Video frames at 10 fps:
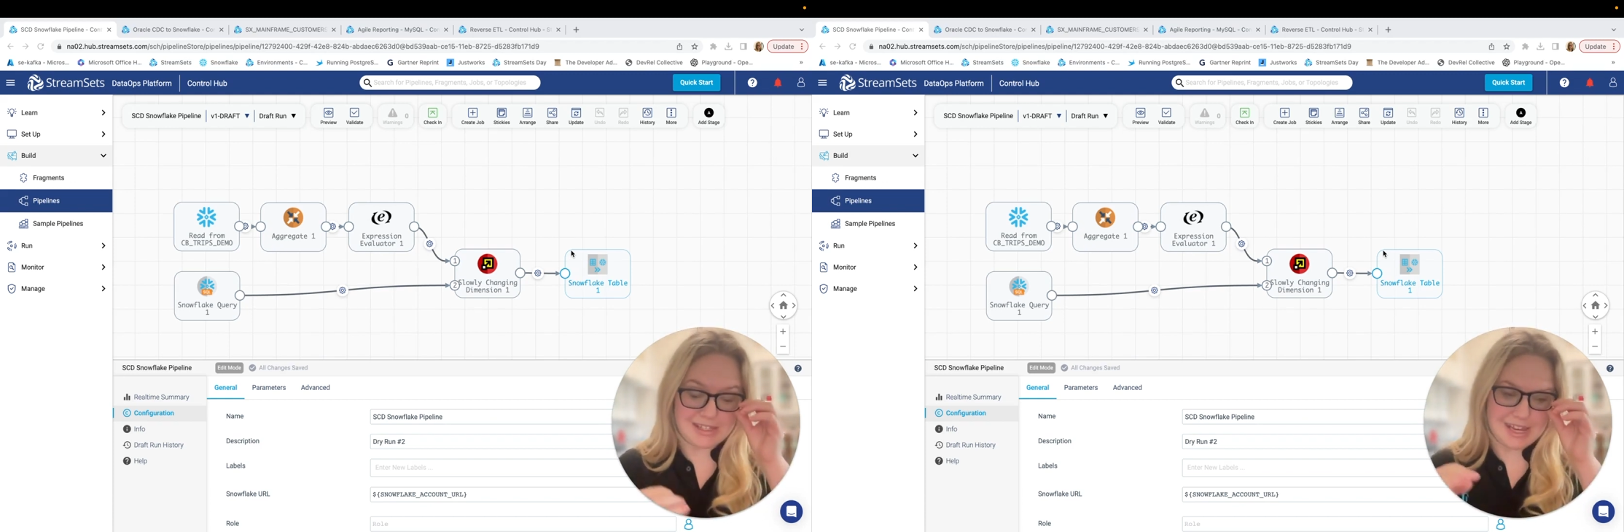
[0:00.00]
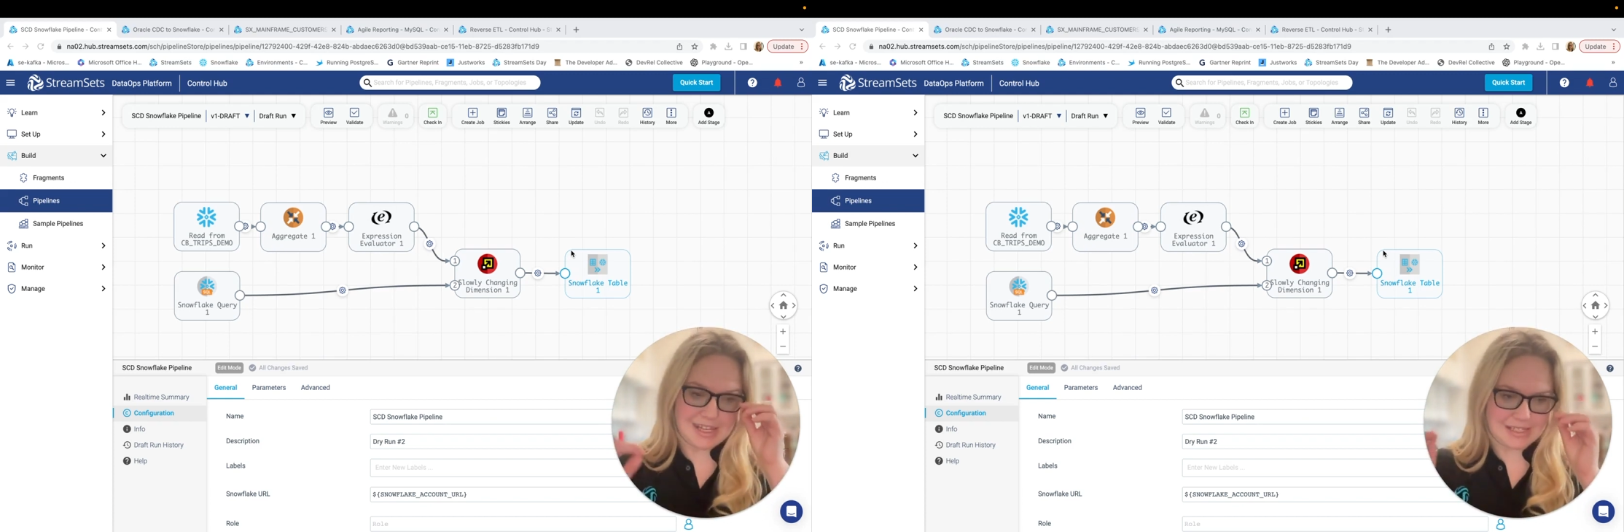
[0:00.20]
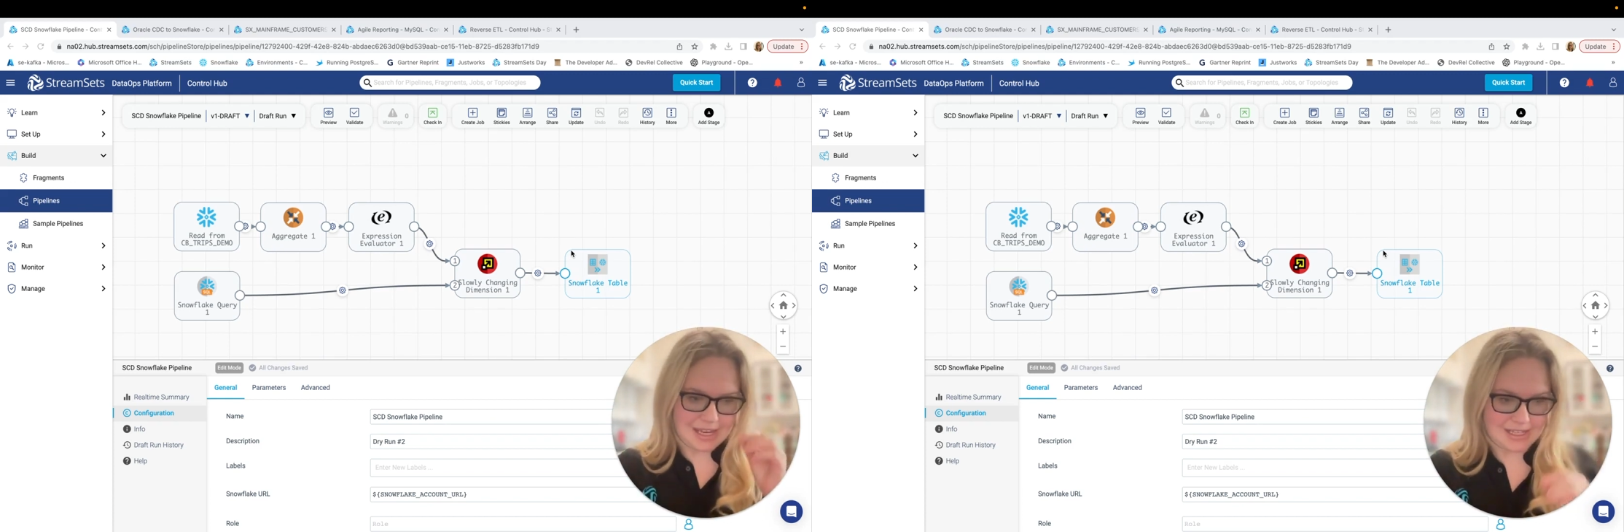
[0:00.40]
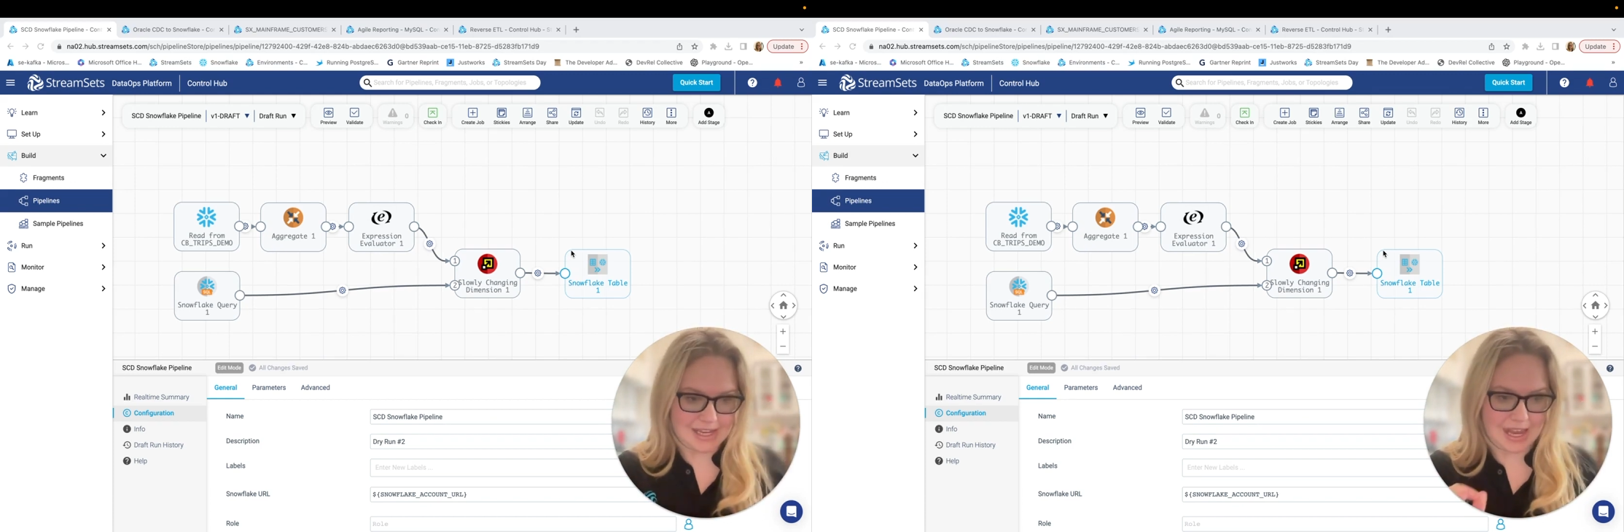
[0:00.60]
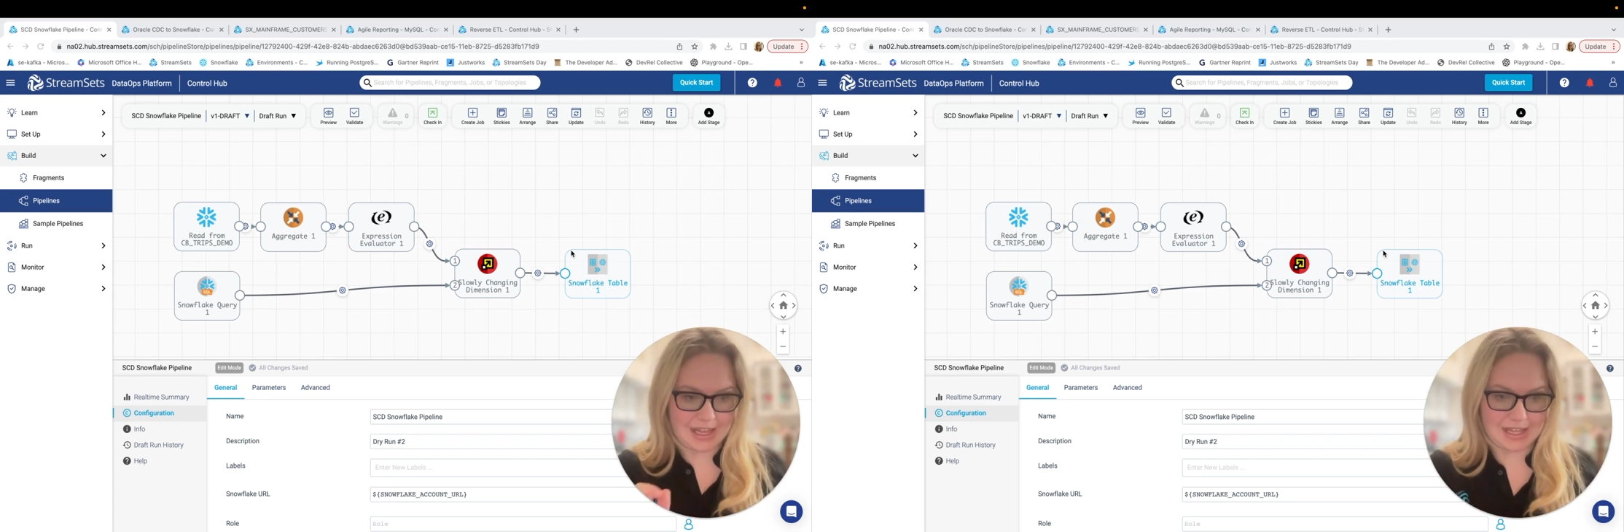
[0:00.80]
is
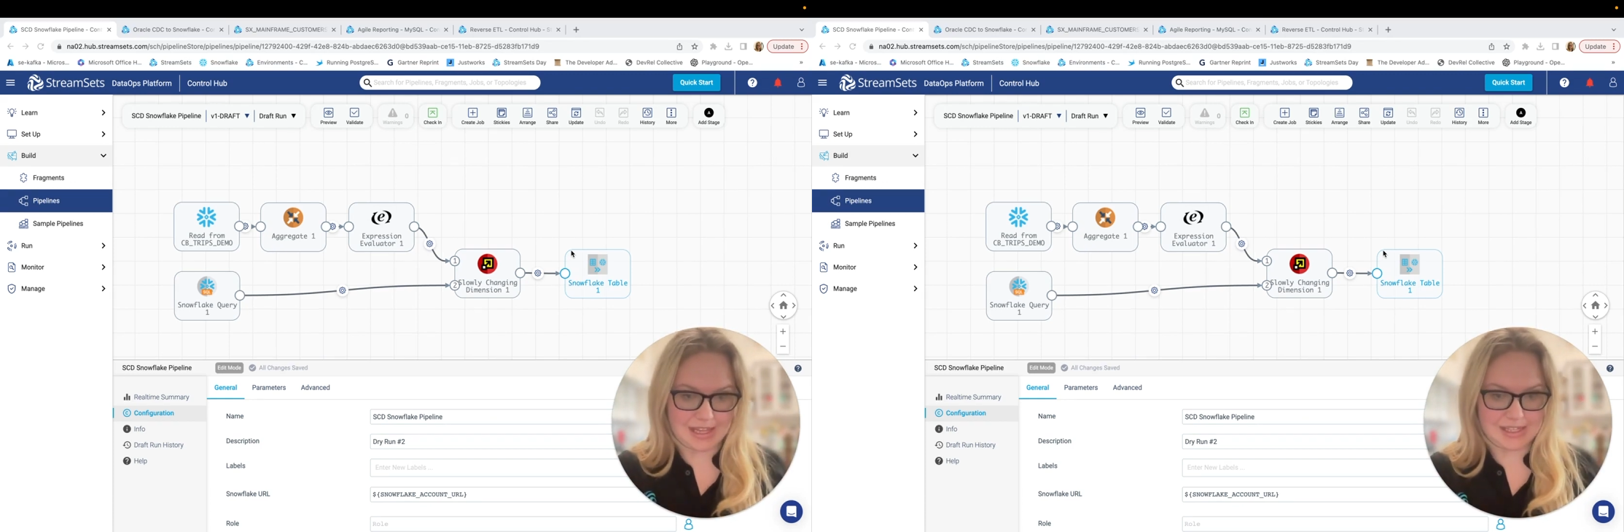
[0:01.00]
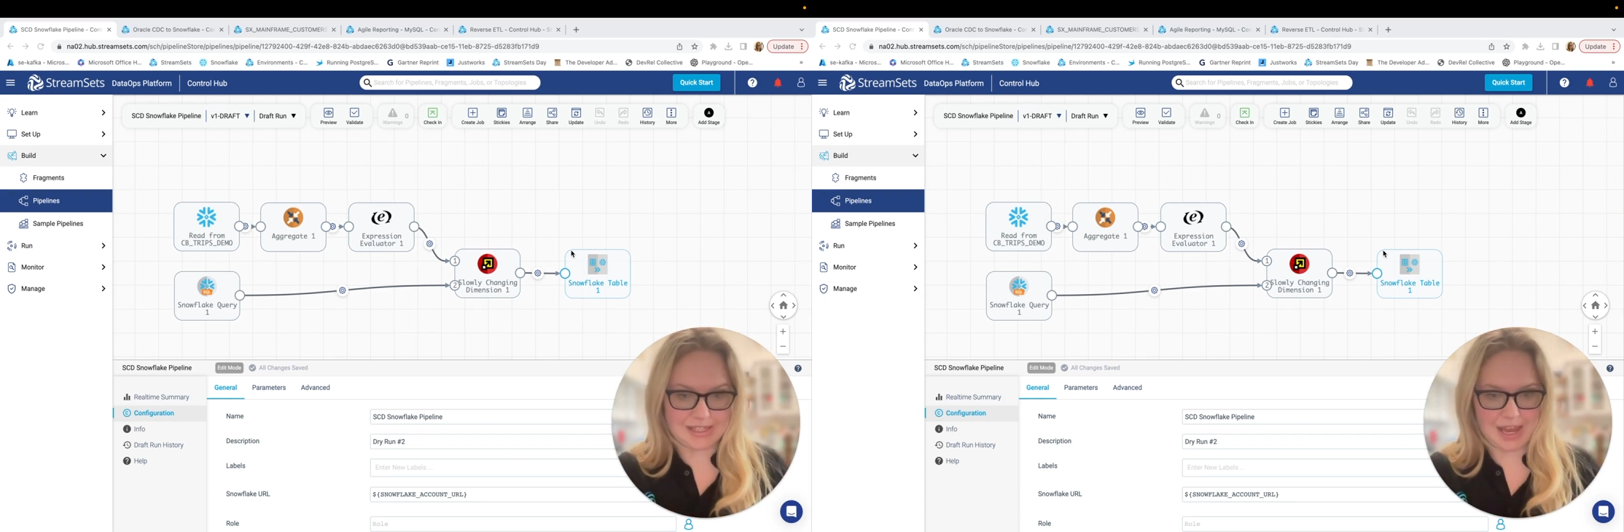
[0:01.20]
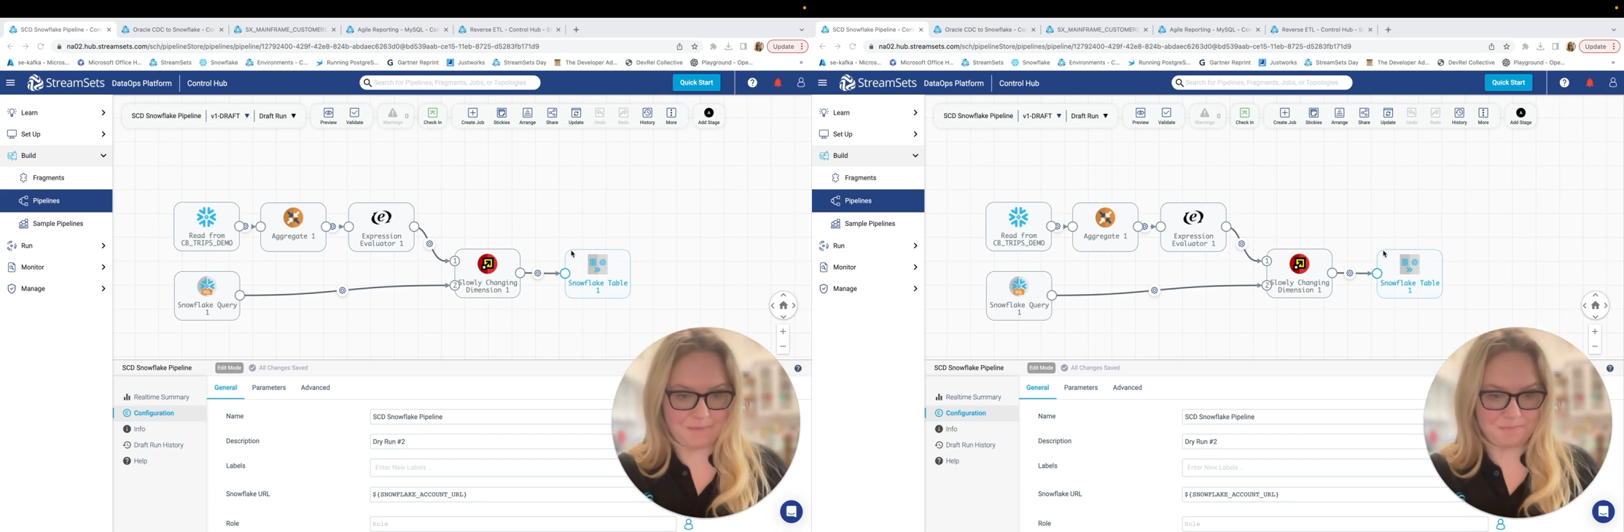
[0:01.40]
exactly the same.